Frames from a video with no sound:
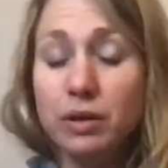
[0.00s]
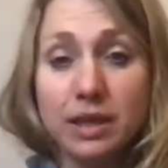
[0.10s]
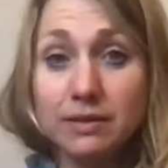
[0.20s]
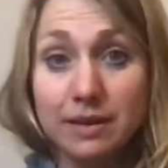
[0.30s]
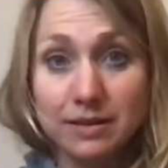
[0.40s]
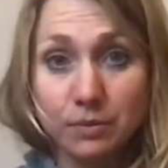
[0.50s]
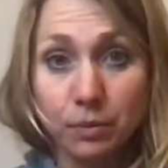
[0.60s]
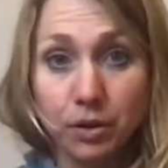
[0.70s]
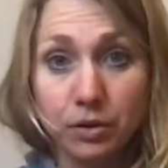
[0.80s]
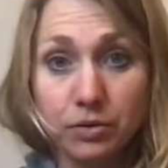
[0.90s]
in this
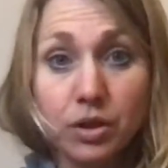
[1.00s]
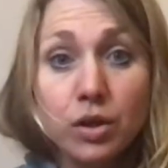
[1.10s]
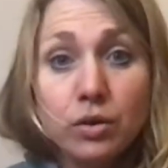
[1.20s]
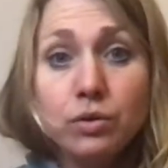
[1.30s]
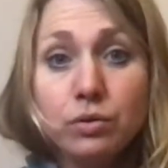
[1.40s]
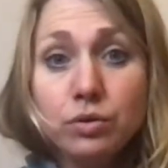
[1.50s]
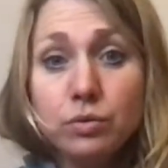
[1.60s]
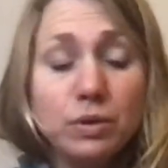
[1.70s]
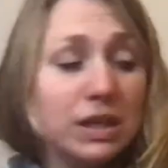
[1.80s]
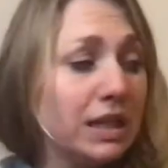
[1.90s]
world. Who do
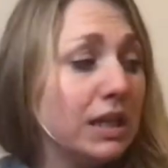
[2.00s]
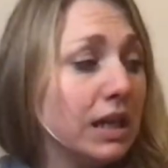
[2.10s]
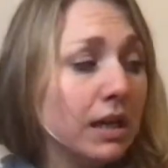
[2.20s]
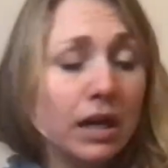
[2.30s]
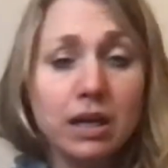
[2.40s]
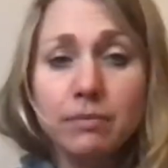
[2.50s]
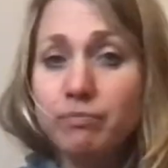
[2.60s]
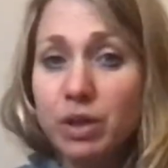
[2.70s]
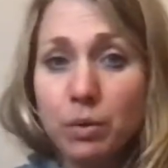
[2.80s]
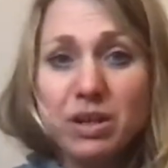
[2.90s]
we,
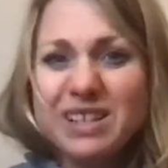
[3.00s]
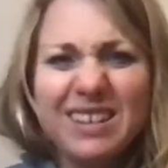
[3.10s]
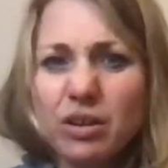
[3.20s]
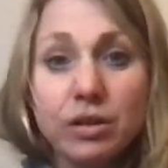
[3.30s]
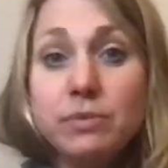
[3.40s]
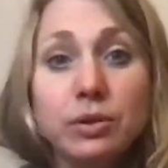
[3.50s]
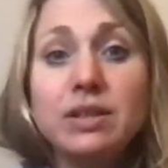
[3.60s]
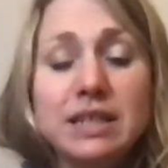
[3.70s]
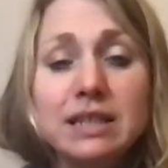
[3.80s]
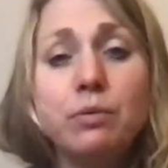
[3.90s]
what is our
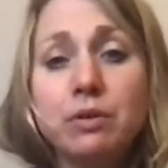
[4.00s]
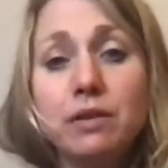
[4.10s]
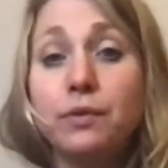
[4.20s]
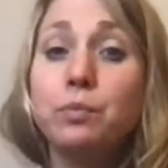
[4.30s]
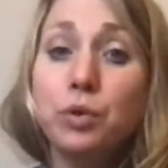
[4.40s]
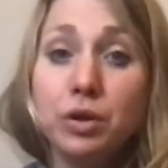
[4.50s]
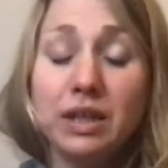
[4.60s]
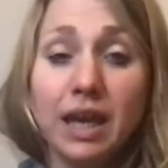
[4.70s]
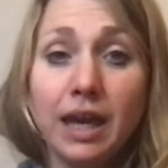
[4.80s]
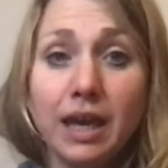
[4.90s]
community that we're even
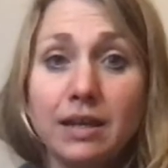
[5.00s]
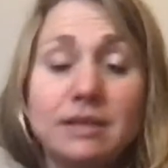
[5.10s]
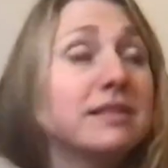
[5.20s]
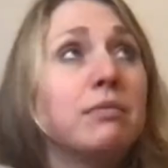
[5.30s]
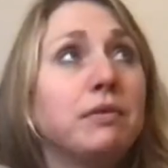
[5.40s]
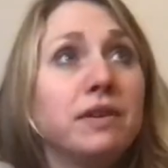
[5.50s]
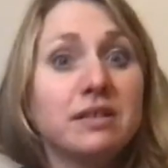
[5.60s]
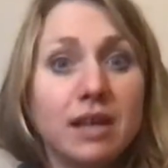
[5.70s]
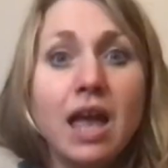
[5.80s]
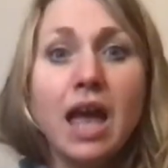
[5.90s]
working in? And some of
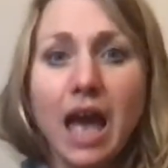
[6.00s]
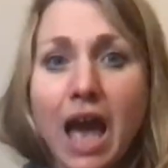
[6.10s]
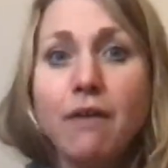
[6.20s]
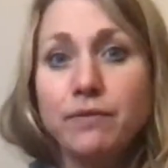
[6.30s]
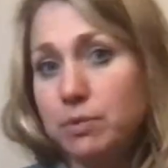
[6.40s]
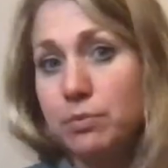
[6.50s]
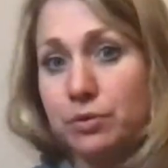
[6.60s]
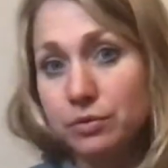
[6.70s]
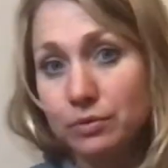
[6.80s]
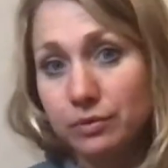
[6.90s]
us have to
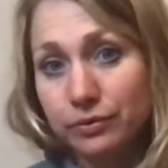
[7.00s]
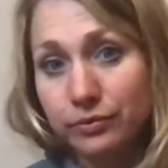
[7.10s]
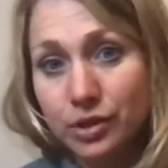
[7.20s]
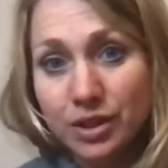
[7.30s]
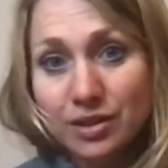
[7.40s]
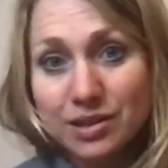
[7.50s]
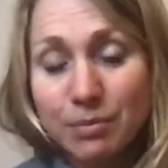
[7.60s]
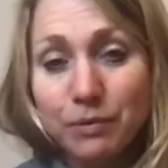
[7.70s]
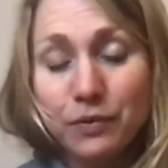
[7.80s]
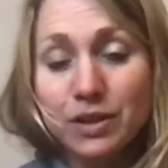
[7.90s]
move.
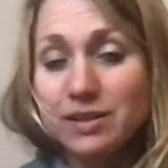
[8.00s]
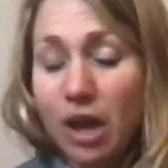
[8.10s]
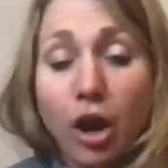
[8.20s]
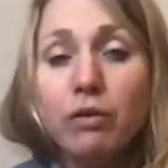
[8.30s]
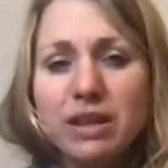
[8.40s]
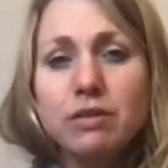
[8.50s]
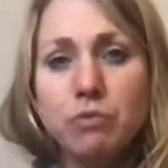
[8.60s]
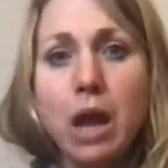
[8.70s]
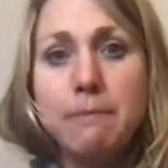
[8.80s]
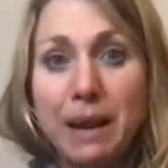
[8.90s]
Some of us are in the
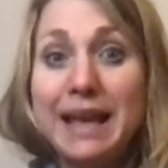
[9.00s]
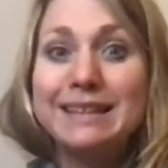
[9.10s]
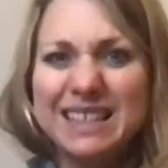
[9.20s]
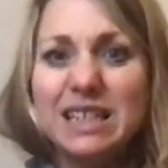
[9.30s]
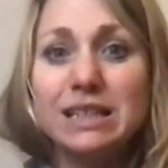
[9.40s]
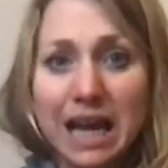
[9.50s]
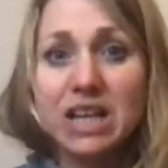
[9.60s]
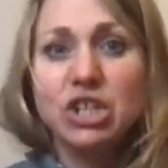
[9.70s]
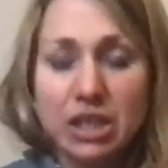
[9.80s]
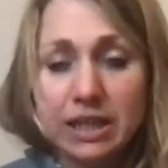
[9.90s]
right place and need to
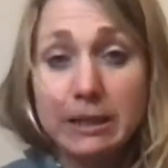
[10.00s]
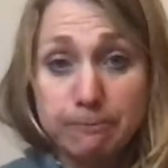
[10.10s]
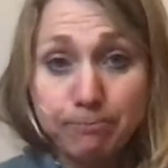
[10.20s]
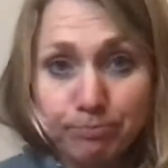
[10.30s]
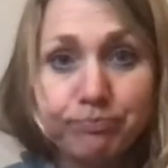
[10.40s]
actually